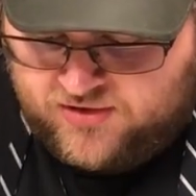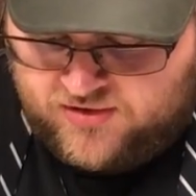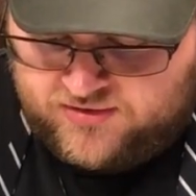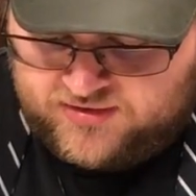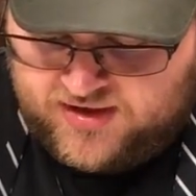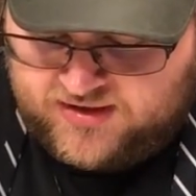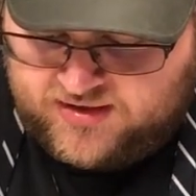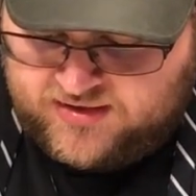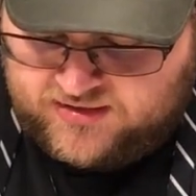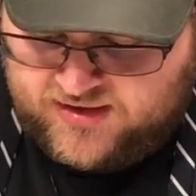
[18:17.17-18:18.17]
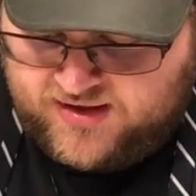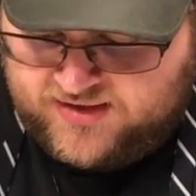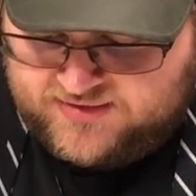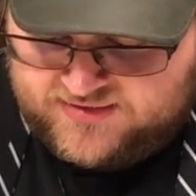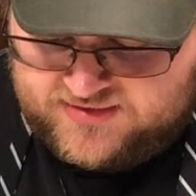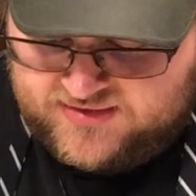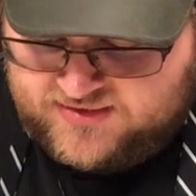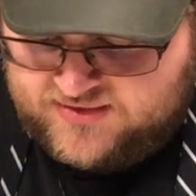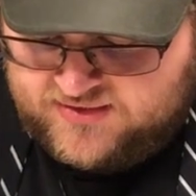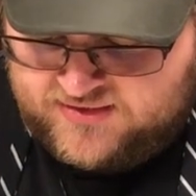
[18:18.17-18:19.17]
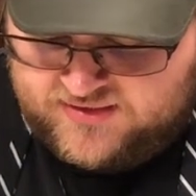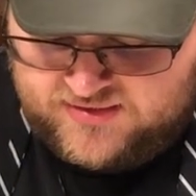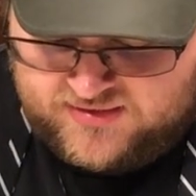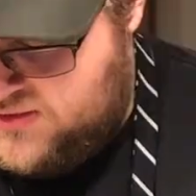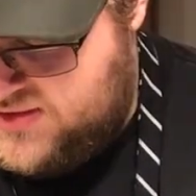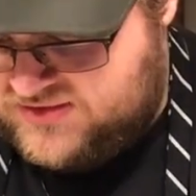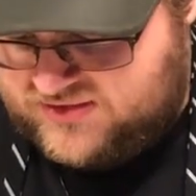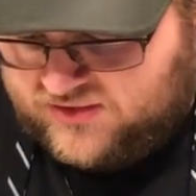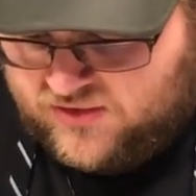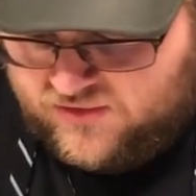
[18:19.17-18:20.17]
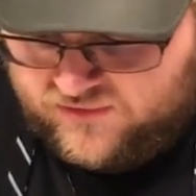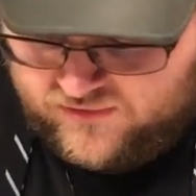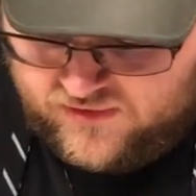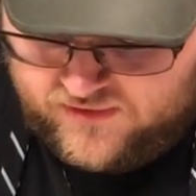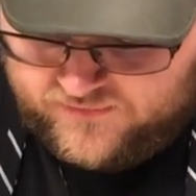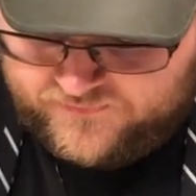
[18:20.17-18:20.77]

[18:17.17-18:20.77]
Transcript: it on, kind of glaze this loaf.